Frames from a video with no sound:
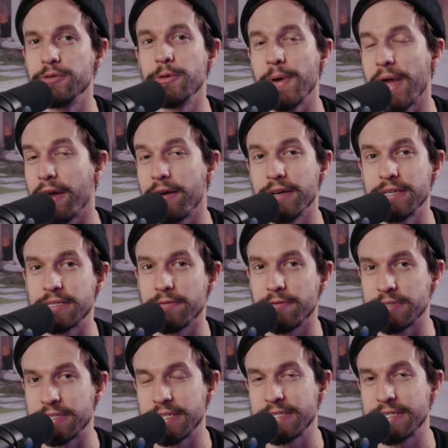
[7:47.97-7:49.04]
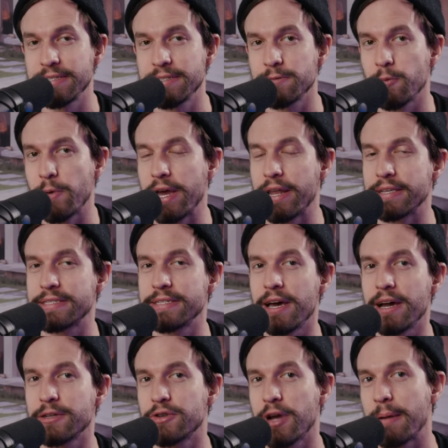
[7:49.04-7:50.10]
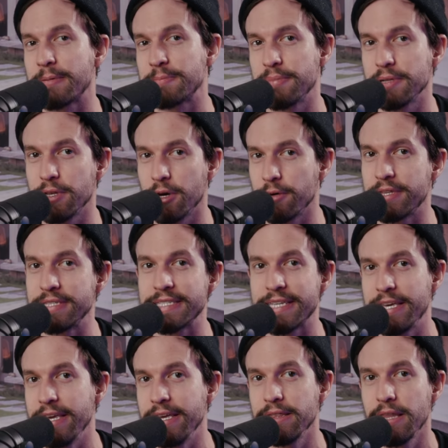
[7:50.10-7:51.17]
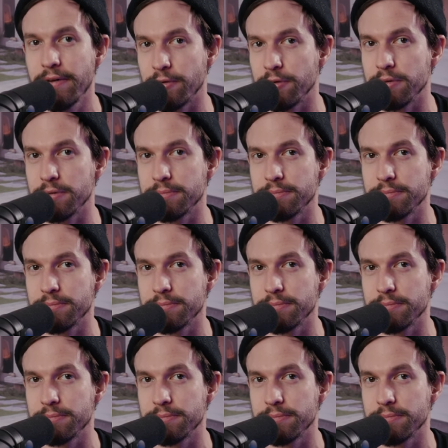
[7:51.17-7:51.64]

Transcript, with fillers: new areas of resistance when a stock drops below this key level.